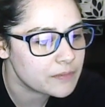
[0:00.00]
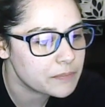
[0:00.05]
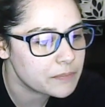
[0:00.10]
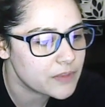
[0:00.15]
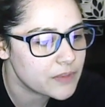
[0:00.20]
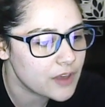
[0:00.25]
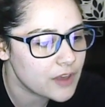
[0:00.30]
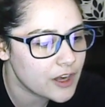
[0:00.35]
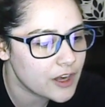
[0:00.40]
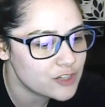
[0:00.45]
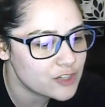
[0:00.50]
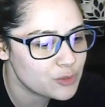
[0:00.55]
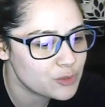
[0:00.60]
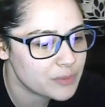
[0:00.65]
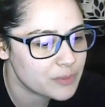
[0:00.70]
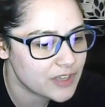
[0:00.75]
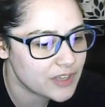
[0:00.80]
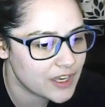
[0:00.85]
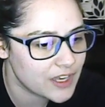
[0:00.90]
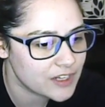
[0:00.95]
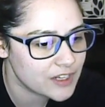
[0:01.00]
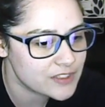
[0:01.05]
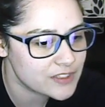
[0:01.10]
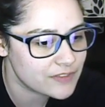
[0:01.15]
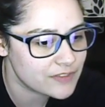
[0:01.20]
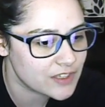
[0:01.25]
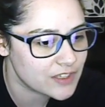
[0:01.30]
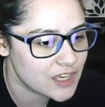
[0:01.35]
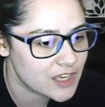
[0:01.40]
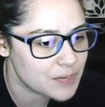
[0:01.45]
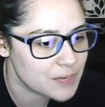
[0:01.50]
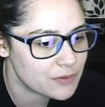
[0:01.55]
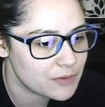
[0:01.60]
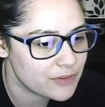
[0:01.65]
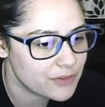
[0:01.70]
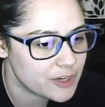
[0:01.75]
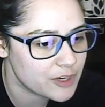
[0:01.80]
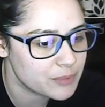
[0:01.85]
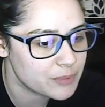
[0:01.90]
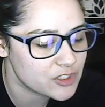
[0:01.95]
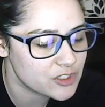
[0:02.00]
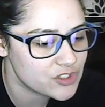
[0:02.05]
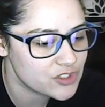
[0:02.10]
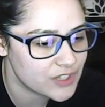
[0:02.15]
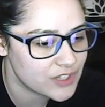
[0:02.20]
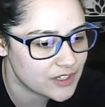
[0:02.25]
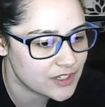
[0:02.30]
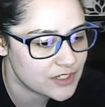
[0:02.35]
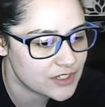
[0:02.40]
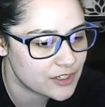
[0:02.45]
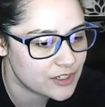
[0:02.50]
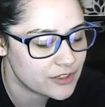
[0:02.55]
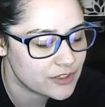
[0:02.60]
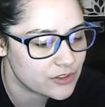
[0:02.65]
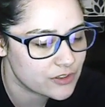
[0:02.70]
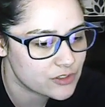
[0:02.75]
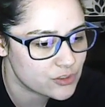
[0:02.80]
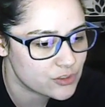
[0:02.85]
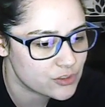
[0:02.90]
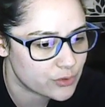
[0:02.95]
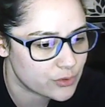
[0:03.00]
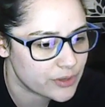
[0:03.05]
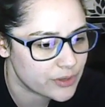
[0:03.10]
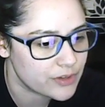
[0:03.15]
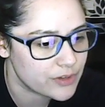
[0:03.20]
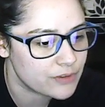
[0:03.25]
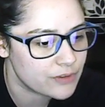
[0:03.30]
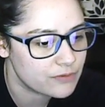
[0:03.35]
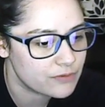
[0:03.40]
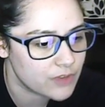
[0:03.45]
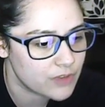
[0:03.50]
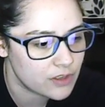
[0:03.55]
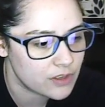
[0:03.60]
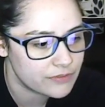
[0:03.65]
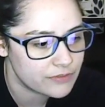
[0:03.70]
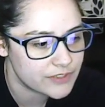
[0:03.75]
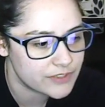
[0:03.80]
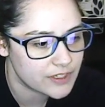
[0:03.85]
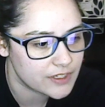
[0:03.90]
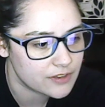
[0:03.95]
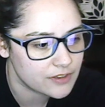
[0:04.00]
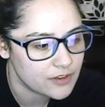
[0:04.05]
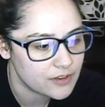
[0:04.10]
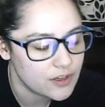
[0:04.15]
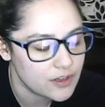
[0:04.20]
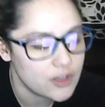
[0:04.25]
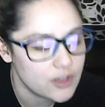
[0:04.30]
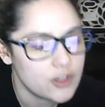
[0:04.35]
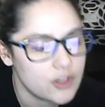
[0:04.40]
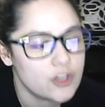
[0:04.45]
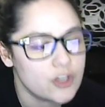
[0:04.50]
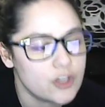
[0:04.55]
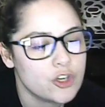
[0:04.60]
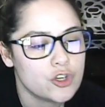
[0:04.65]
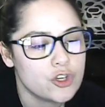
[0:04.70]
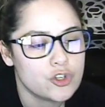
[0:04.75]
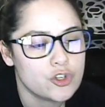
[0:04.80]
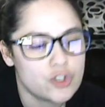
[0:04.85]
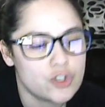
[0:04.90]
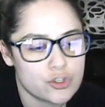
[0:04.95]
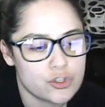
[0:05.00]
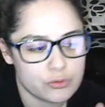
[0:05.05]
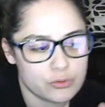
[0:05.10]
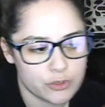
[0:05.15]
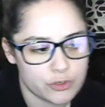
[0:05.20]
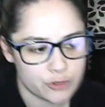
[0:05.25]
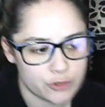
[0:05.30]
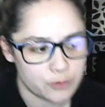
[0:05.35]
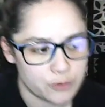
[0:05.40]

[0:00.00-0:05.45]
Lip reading: the actual mechanics of the game are very much secondary to the story they're involved in. True.